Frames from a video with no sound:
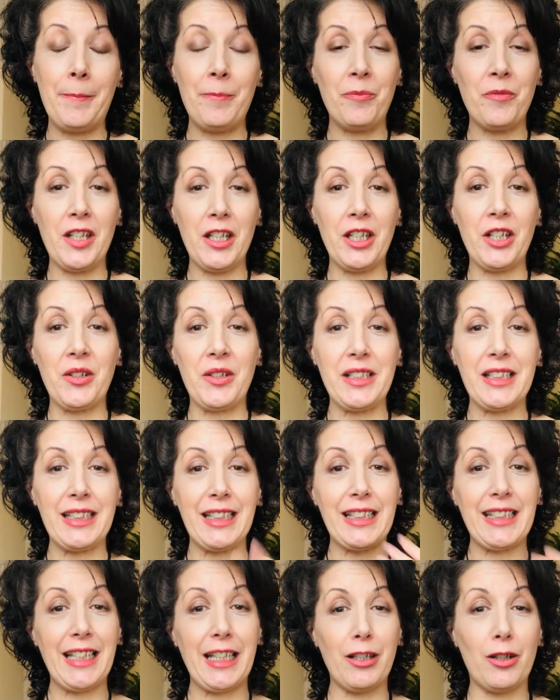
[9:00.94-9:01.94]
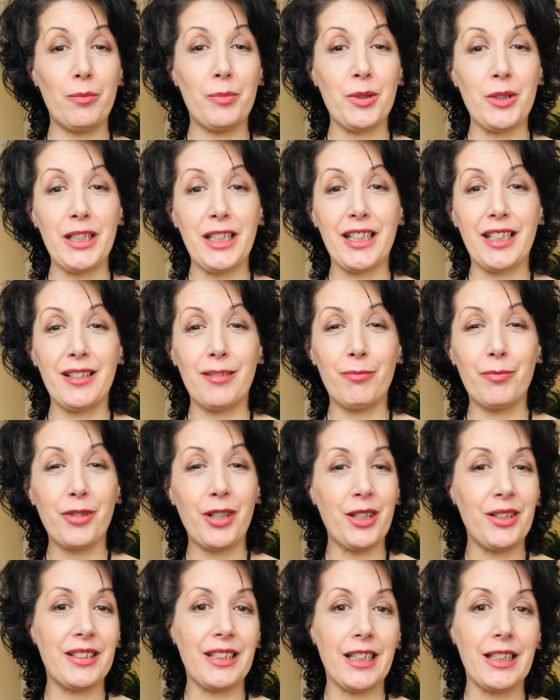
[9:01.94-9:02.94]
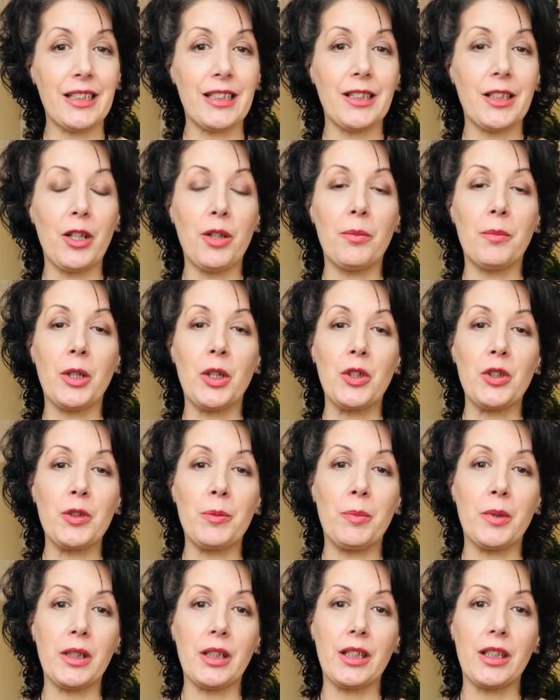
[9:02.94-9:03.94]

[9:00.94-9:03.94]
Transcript: And as I say, our body can process so much, but